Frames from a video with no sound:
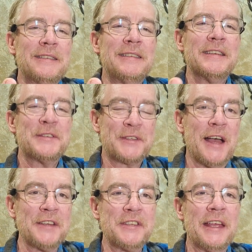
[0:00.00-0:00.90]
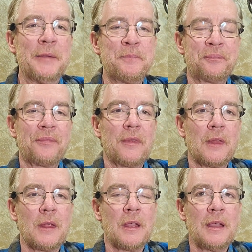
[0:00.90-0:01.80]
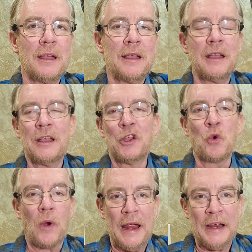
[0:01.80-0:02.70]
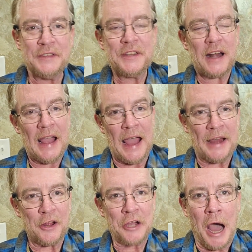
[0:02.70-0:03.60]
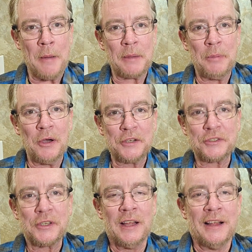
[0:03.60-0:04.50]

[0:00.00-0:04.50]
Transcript: discussing grades that I had on comic books,